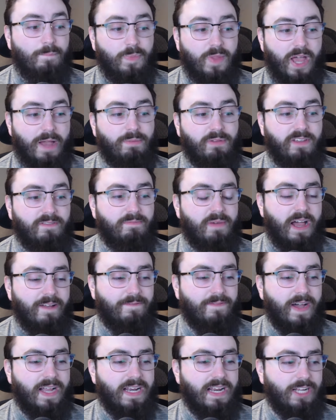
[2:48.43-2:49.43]
I believe my
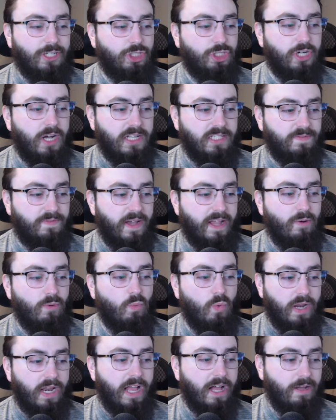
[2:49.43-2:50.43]
fight and Sean's fight,
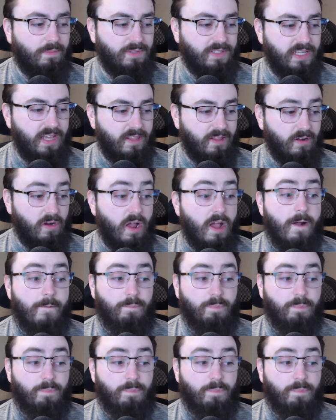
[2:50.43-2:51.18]
one helps the other.